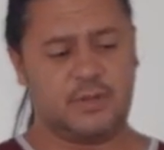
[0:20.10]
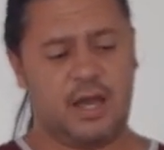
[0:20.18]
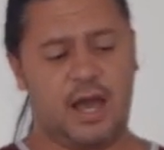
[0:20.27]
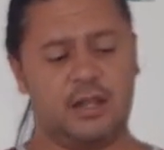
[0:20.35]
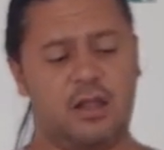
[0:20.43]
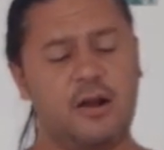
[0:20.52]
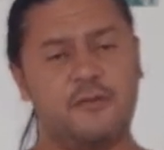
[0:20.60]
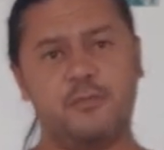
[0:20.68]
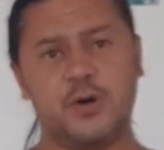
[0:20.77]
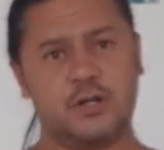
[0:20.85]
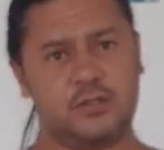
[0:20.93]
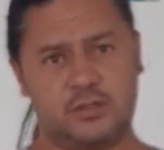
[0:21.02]
a lot of
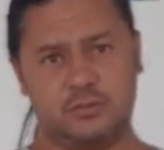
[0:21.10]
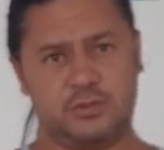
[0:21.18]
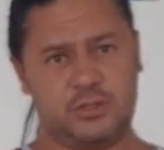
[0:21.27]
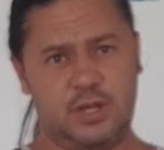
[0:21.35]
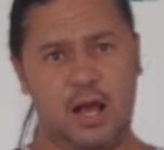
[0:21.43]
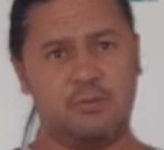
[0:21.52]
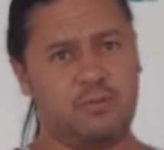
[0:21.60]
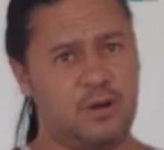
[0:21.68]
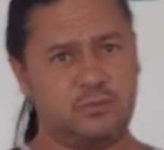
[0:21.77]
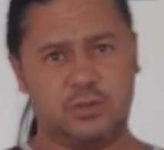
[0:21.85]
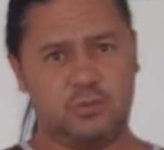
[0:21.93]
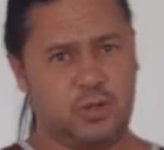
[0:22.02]
persons
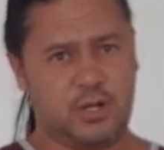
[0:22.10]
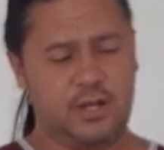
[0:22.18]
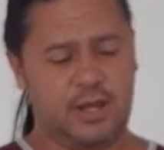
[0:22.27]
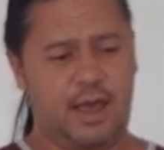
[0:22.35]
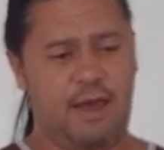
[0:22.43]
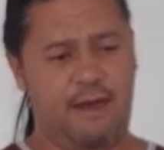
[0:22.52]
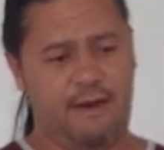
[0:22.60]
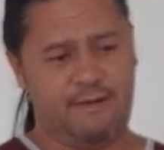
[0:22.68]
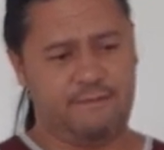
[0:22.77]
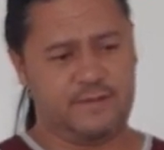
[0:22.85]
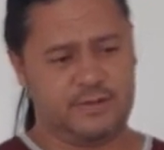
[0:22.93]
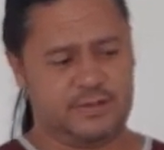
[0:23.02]
around the world
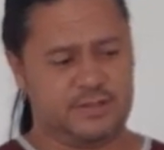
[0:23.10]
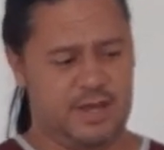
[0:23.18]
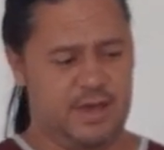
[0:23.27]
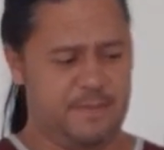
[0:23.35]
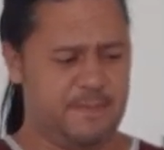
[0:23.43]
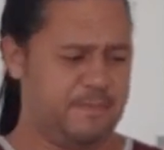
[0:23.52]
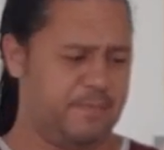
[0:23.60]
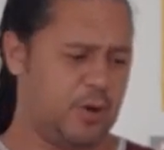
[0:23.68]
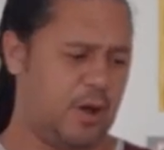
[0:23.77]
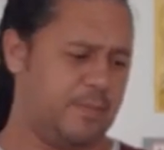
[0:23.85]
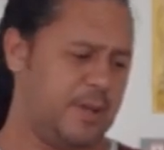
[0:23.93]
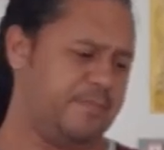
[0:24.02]
have the same
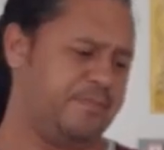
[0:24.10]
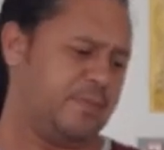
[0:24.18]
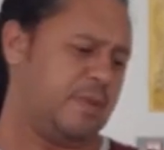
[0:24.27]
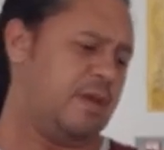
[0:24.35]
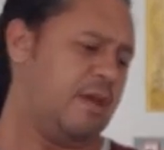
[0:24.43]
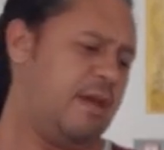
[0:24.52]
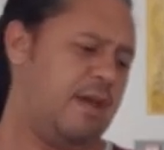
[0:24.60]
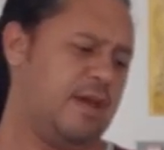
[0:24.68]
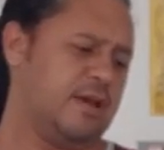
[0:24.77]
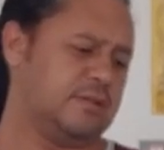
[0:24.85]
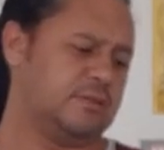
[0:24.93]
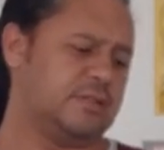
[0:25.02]
problem
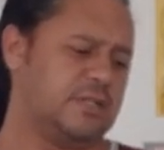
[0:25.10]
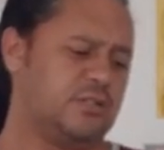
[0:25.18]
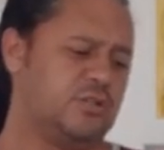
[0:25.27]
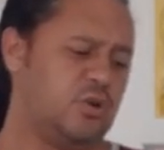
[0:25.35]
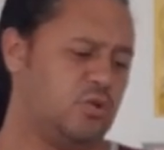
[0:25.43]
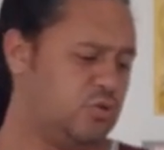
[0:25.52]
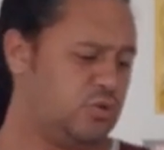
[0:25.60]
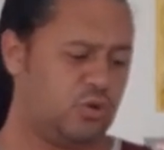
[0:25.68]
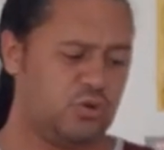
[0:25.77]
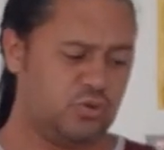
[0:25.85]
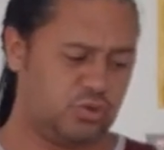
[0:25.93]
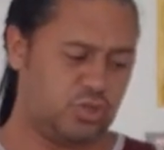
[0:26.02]
and there's no
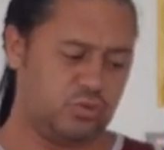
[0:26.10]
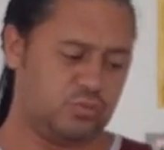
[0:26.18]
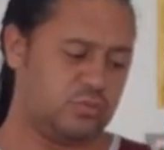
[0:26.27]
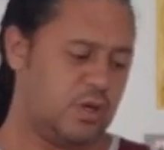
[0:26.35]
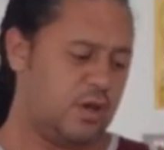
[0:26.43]
solution.